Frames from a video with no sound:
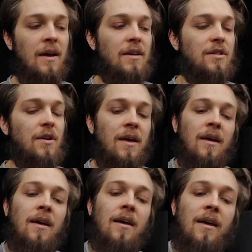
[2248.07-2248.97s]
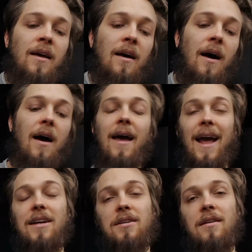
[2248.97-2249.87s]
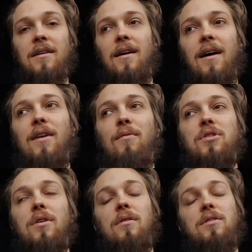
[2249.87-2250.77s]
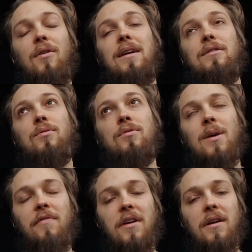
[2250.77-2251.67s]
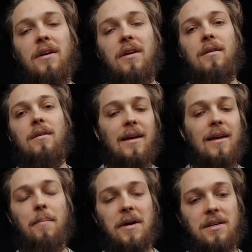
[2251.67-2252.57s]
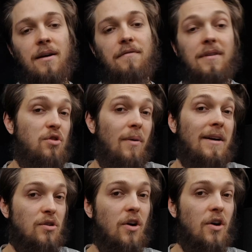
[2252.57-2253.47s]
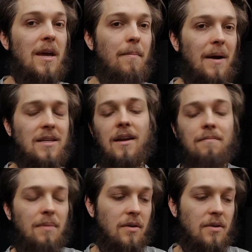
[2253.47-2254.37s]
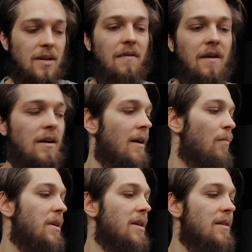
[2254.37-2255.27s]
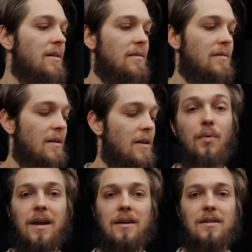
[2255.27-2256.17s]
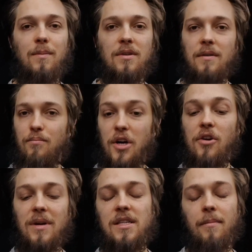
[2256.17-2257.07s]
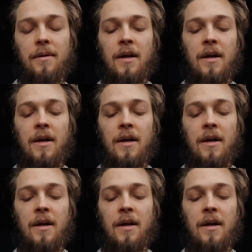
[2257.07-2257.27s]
So as I was trying to do something like this myself and trying to copy him basically, because I think what he is doing seems pretty reasonable,